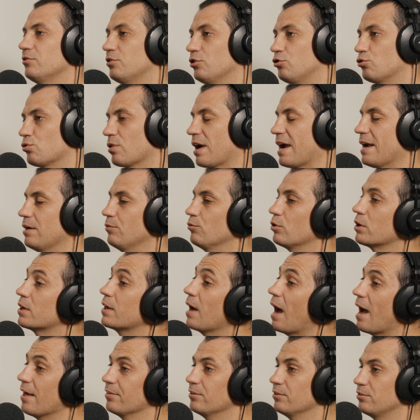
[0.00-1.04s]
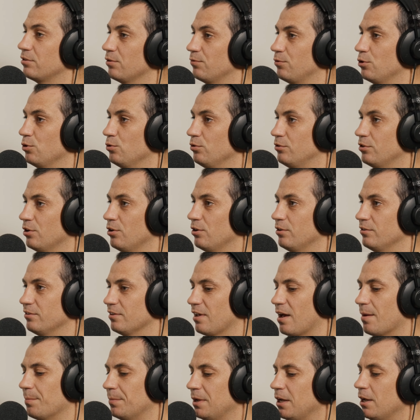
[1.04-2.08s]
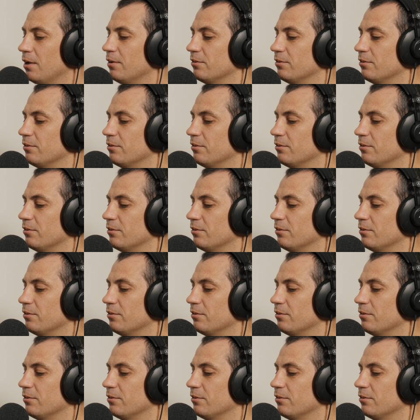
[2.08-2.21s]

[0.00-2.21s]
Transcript: to train regardless of who turns up.